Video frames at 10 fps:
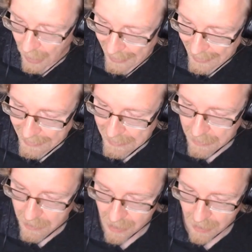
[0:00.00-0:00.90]

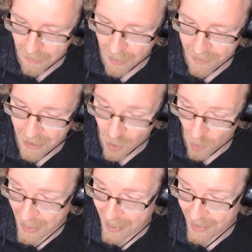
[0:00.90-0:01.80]
and you know if he
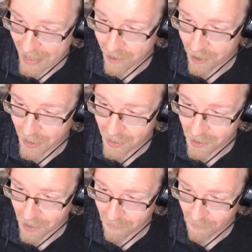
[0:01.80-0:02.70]
sold out of the counter
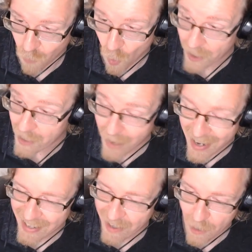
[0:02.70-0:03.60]
sheets and wanted to buy
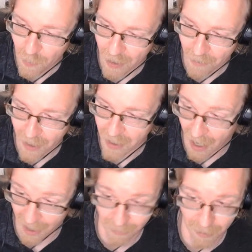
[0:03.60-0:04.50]
in a new print run,
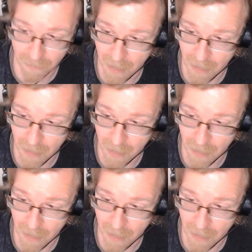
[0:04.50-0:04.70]
I would